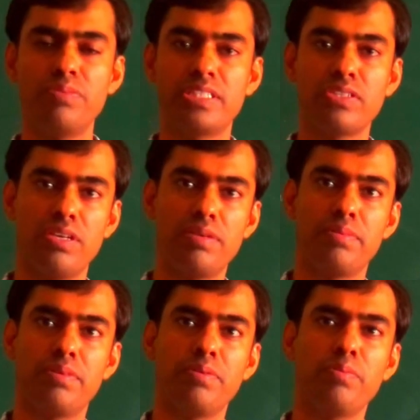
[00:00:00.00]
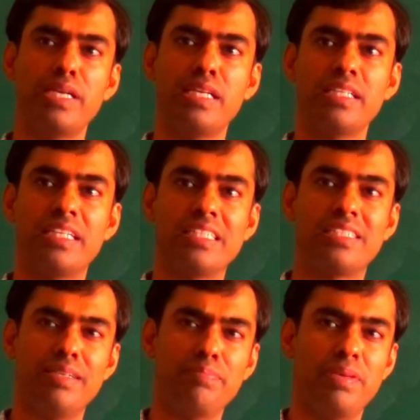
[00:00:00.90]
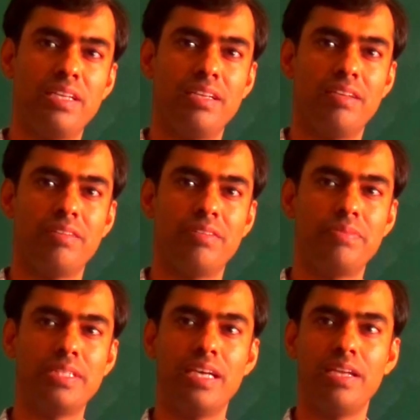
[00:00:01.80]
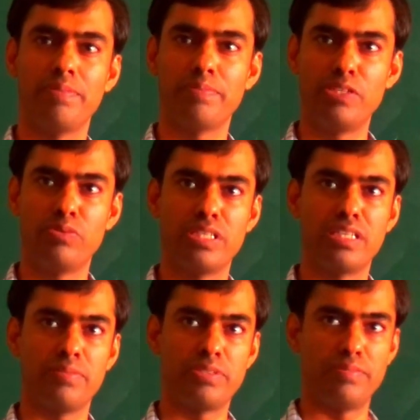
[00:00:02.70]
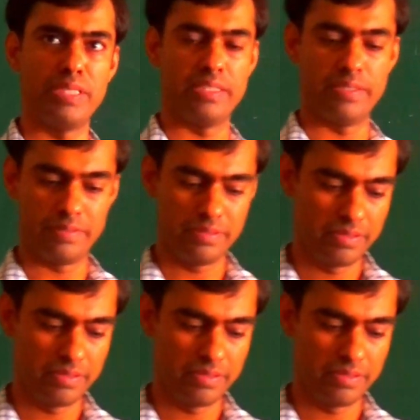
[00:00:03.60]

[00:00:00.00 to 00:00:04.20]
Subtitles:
we solve one another example with the help of a Newton-Raphson method.